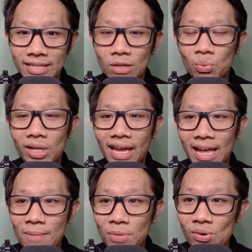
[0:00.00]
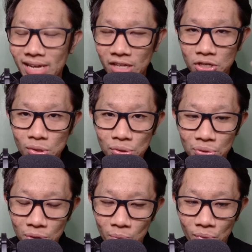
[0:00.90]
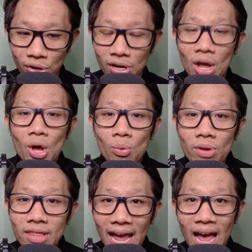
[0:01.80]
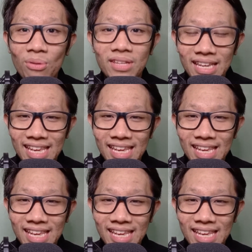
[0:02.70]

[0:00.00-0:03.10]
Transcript: that will help you get used to the word without